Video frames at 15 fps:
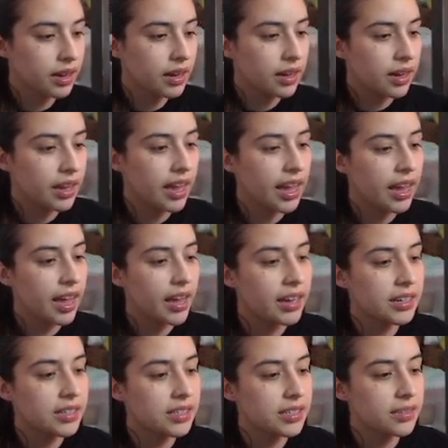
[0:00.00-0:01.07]

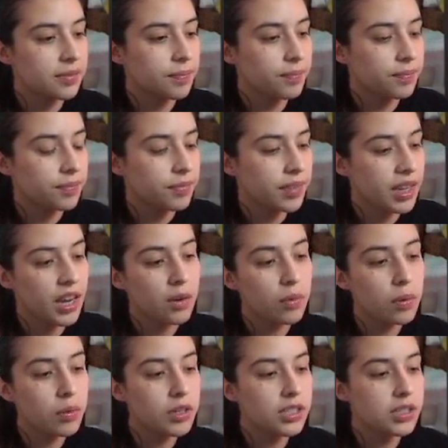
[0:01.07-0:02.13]
And here what
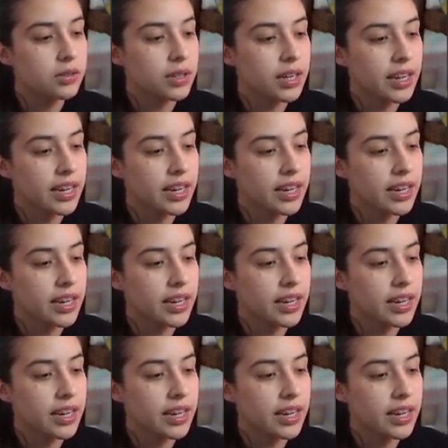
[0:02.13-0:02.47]
we're doing